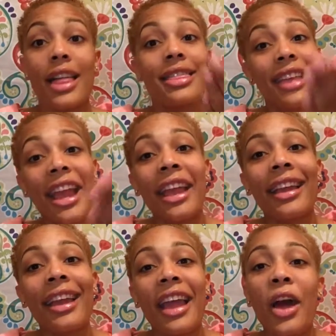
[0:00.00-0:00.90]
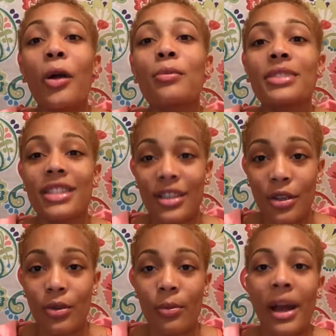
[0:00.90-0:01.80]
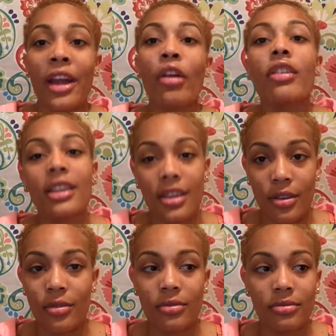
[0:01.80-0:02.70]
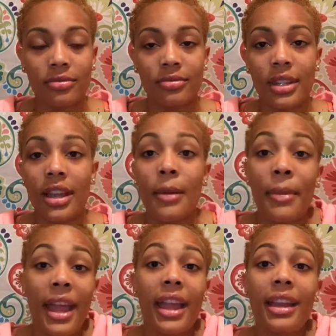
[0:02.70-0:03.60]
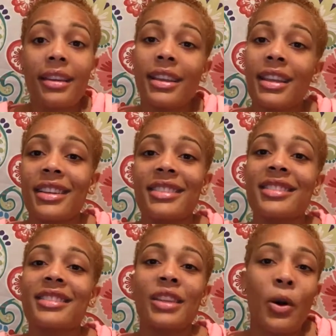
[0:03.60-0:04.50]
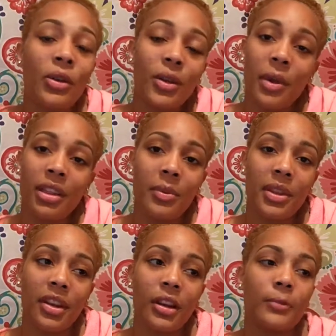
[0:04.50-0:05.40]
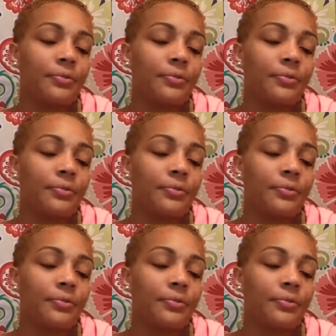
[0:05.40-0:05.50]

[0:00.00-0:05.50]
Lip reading: They helped you by hurting you. Pain is the only way that we learn.